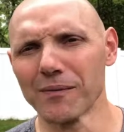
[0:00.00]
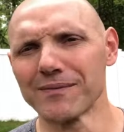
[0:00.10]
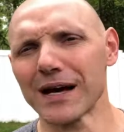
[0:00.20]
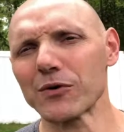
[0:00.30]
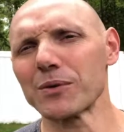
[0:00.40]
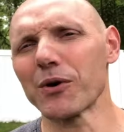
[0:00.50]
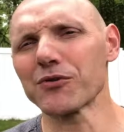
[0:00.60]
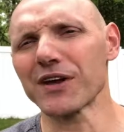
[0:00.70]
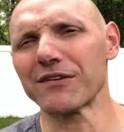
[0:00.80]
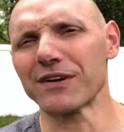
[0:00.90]
not only
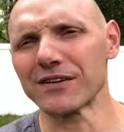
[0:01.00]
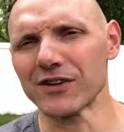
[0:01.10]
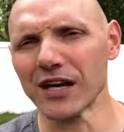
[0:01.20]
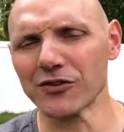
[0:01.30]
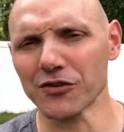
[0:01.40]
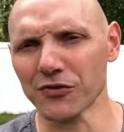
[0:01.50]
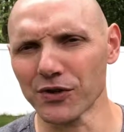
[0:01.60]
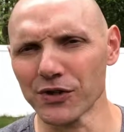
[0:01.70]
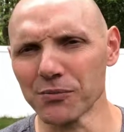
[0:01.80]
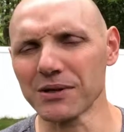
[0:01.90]
most advantageous for
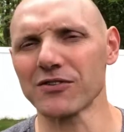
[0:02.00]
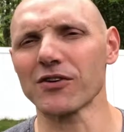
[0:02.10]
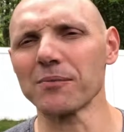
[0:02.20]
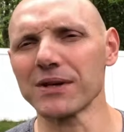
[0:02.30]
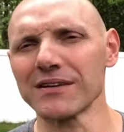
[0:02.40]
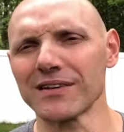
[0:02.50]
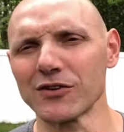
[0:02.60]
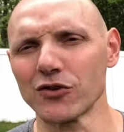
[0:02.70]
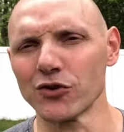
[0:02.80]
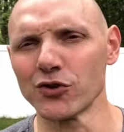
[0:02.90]
you, but something
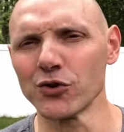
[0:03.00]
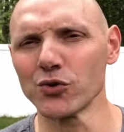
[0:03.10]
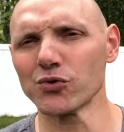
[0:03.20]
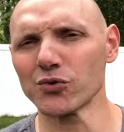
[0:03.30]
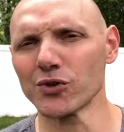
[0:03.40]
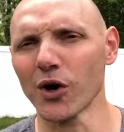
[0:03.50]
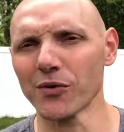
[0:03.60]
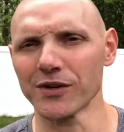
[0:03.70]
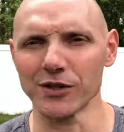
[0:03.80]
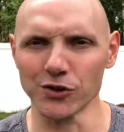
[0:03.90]
that you know
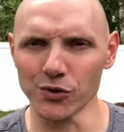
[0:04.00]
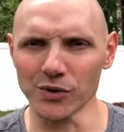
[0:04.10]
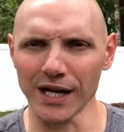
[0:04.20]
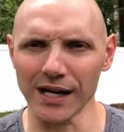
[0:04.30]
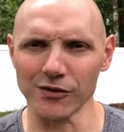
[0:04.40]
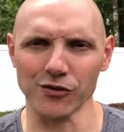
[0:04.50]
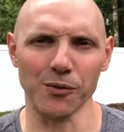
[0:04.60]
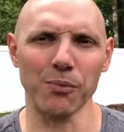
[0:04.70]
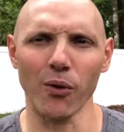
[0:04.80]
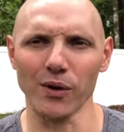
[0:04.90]
that you can
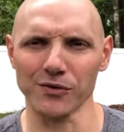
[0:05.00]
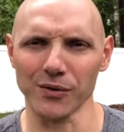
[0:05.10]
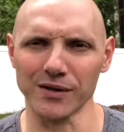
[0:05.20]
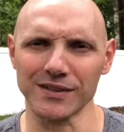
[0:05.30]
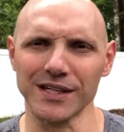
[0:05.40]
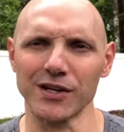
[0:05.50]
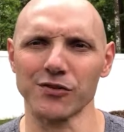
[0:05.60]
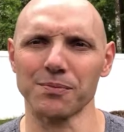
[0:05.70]
support throughout the years.